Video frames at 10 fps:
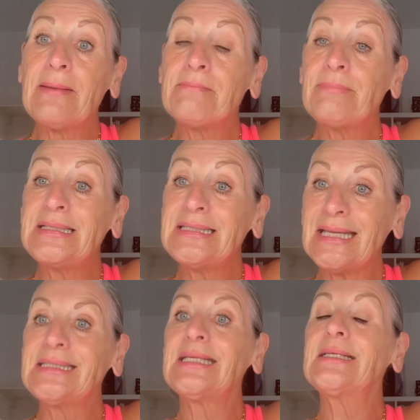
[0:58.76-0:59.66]
be
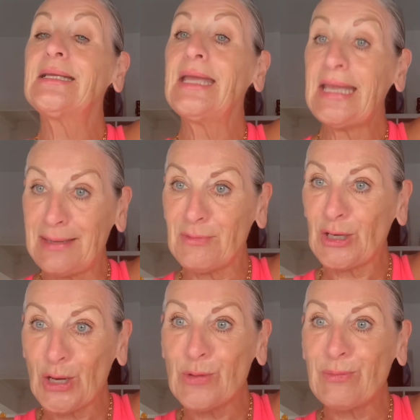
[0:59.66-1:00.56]
testing
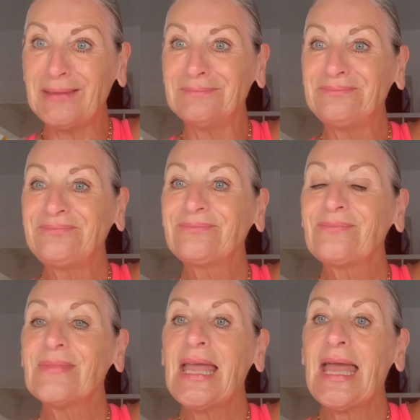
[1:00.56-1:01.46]
hemoglobin.
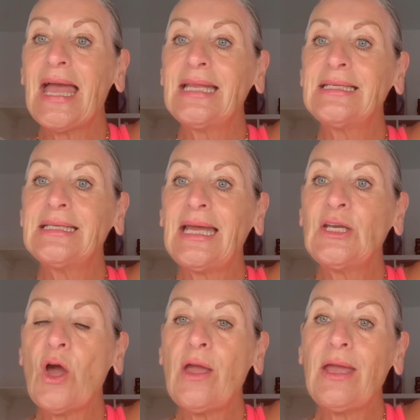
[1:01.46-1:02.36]

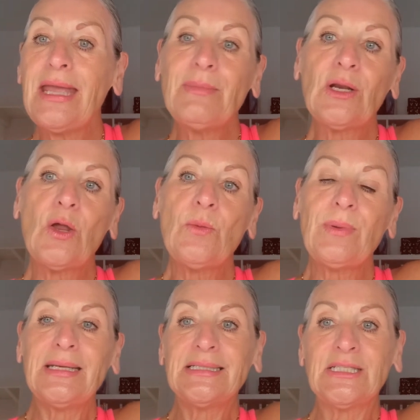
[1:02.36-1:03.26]
And
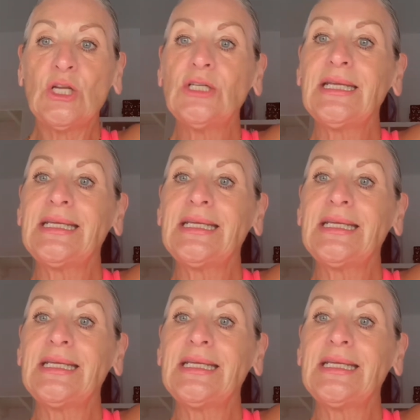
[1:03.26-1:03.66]
hemoglobin is not a